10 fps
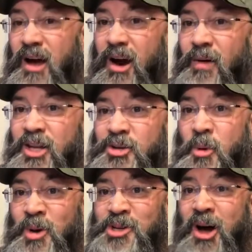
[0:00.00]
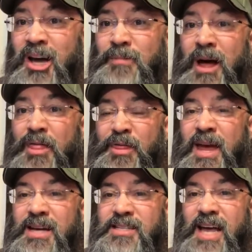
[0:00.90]
All right, so when we're talking about
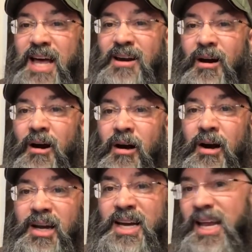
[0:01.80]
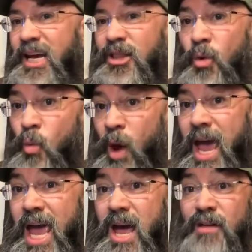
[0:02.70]
things that are getting in the
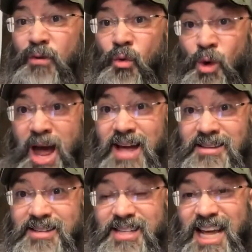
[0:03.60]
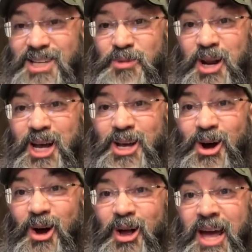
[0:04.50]
way of rest, that's what I
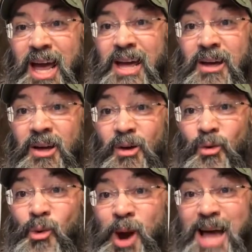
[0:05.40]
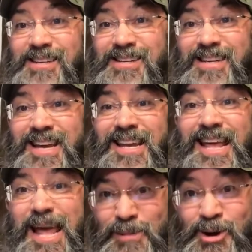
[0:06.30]
call a rest
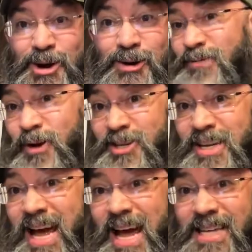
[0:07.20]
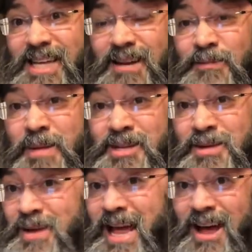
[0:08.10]
inhibitor. For us guys, that maybe
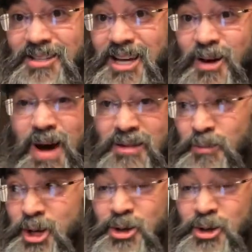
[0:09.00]
some gals that go out and we